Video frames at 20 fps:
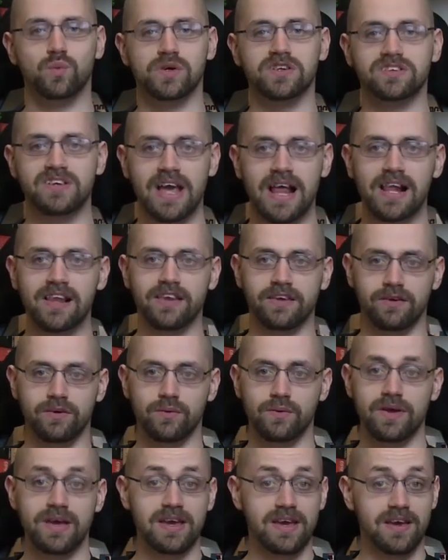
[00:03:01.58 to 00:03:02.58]
will tell
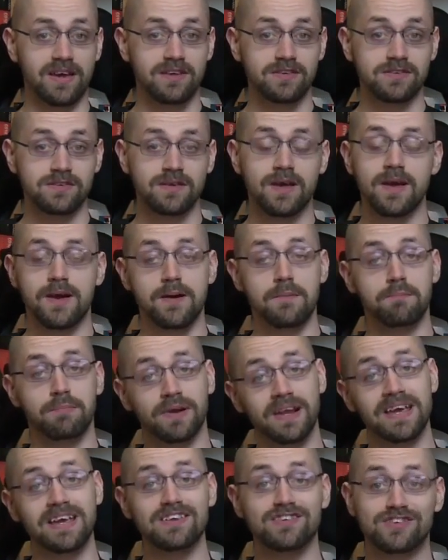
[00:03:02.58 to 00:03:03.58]
you is,
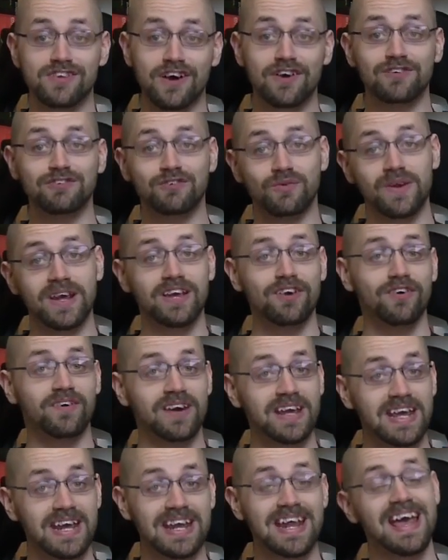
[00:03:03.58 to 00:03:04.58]
please don't drink
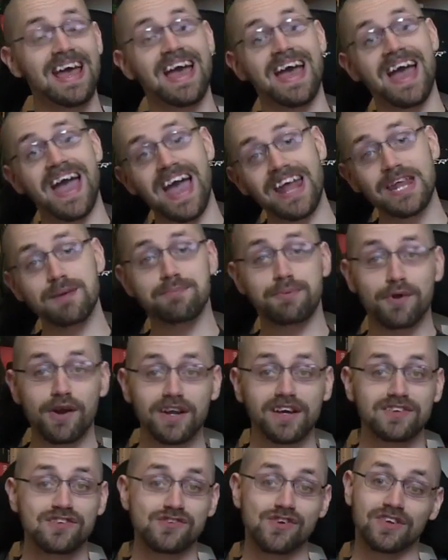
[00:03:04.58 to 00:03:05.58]
or eat any
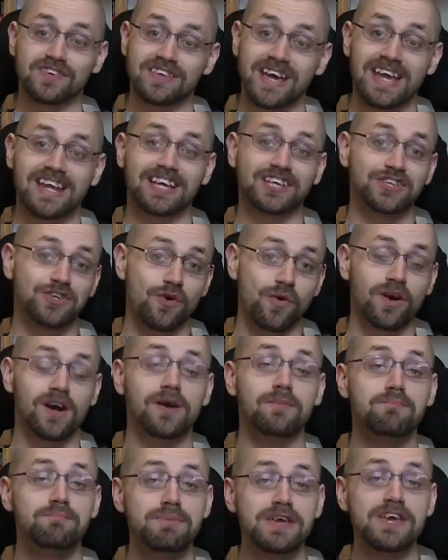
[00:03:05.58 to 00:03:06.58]
products containing
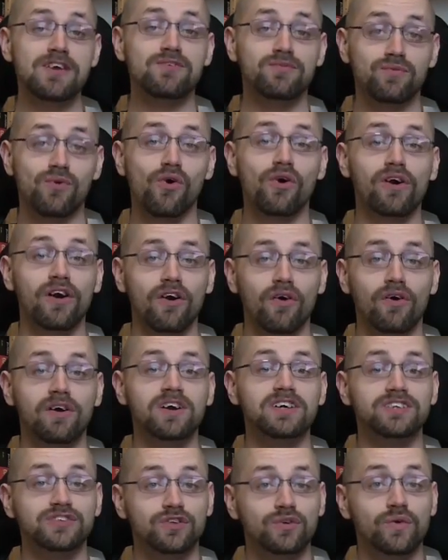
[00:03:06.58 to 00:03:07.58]
sugar before
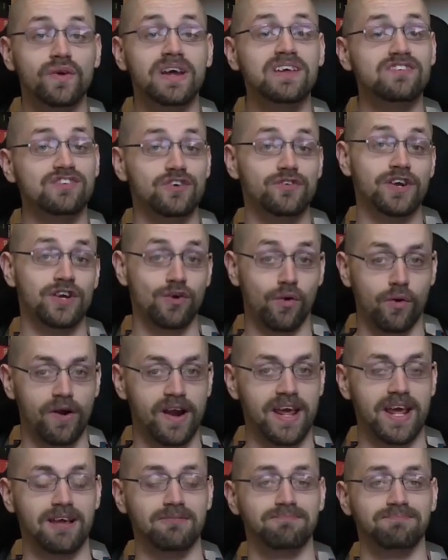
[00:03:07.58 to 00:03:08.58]
or during the
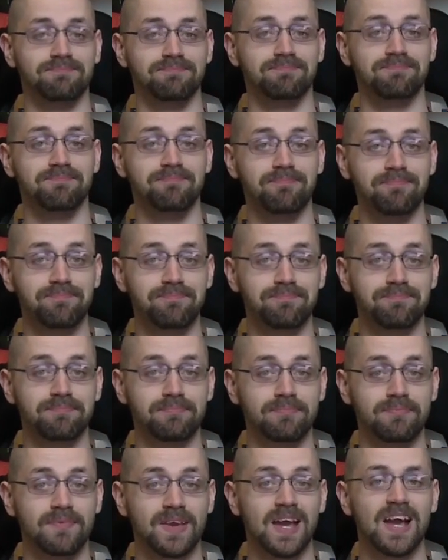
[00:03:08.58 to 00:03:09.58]
recording.
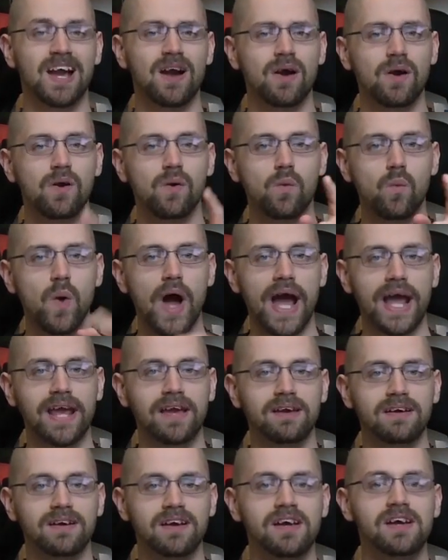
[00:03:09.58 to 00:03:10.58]
Why?
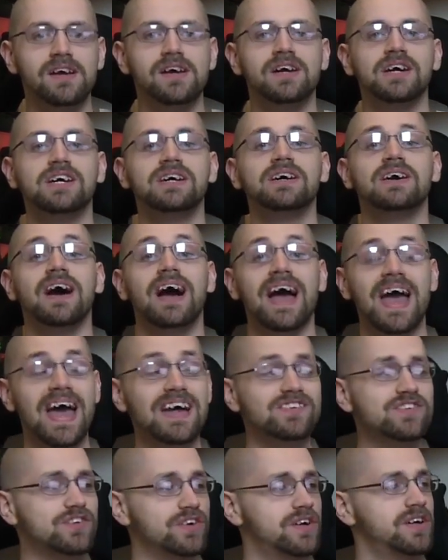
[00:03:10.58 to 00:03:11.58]

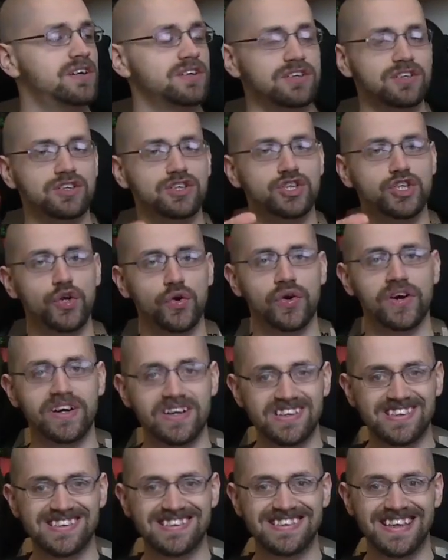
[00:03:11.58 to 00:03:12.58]
Answer, sugar
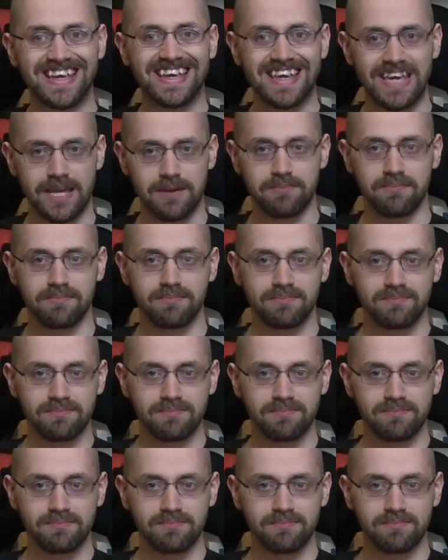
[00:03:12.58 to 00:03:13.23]
is sticky.